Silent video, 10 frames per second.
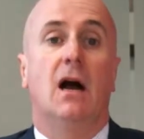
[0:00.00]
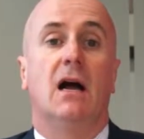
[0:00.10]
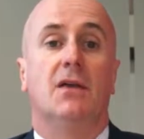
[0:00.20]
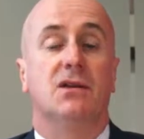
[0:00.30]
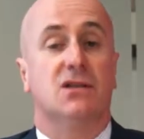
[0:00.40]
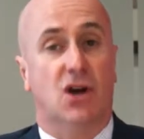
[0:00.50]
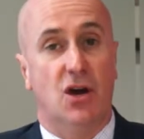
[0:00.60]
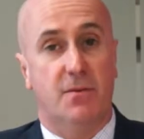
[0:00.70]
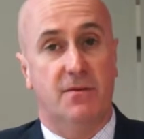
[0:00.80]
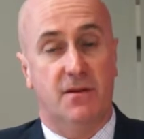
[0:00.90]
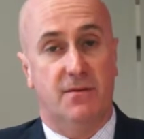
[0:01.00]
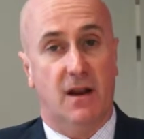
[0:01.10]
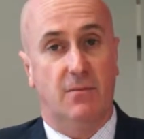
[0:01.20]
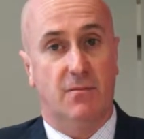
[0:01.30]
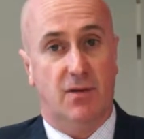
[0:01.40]
the scope of the
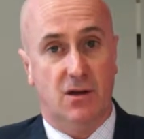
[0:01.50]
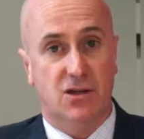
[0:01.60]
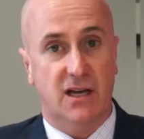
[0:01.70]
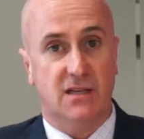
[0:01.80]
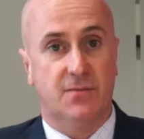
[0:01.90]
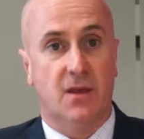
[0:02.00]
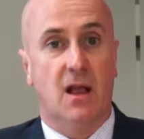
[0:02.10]
development project,